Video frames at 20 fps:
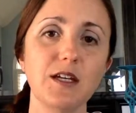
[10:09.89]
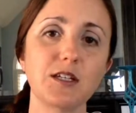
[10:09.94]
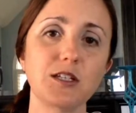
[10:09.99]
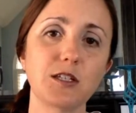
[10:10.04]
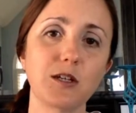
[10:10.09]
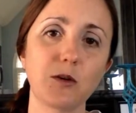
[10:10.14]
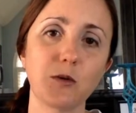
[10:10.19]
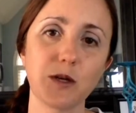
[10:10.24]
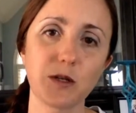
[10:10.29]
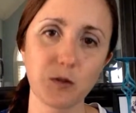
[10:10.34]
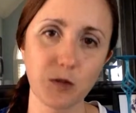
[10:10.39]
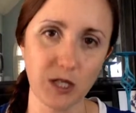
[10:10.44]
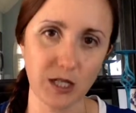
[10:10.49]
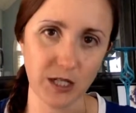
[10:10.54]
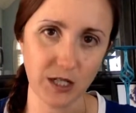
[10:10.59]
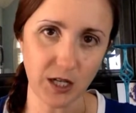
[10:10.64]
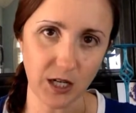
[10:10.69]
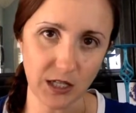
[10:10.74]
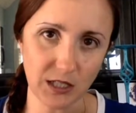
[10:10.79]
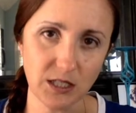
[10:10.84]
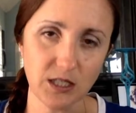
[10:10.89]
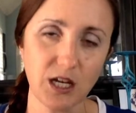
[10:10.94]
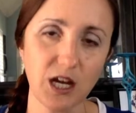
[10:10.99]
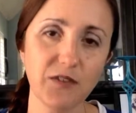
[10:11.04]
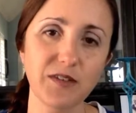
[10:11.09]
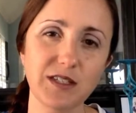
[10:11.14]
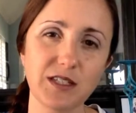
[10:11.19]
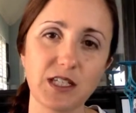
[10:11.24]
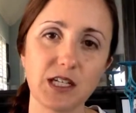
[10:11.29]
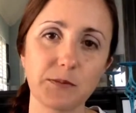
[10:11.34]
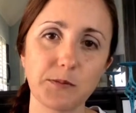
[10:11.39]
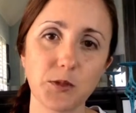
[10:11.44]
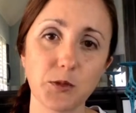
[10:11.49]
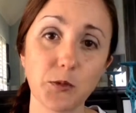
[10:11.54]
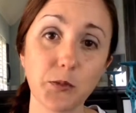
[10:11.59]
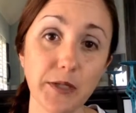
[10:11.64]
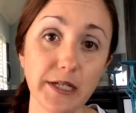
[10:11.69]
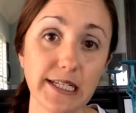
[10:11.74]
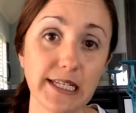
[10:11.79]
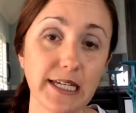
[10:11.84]
So it cuts off, it
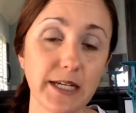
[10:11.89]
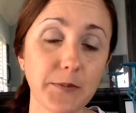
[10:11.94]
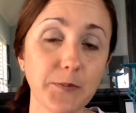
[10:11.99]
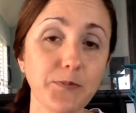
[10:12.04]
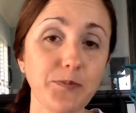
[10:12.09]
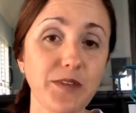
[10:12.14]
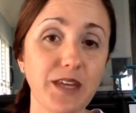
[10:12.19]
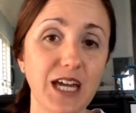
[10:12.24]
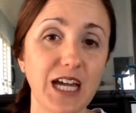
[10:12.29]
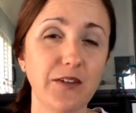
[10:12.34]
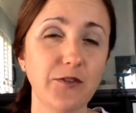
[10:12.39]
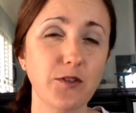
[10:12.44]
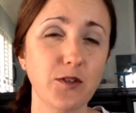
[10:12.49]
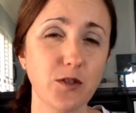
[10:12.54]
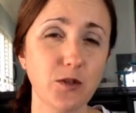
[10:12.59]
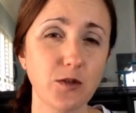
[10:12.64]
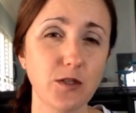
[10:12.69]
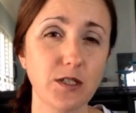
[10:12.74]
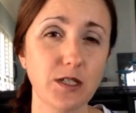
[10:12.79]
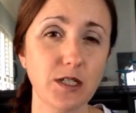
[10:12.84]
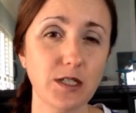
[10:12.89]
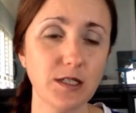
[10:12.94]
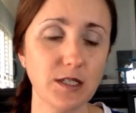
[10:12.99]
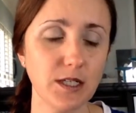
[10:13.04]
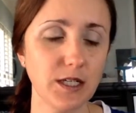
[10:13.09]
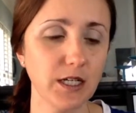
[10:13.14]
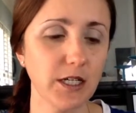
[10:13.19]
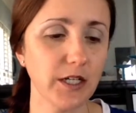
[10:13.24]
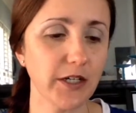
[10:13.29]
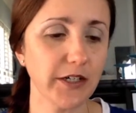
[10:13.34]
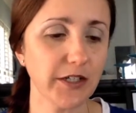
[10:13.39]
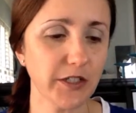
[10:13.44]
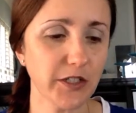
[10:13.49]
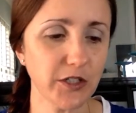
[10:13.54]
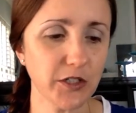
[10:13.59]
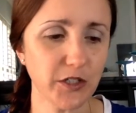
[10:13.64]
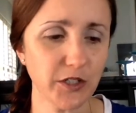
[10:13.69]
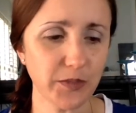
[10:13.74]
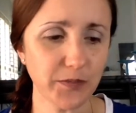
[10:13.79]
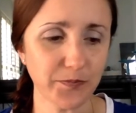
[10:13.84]
stops reading after those 60
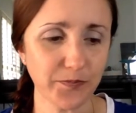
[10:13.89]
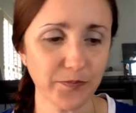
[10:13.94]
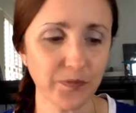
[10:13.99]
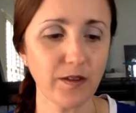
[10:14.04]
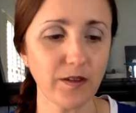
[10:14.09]
characters.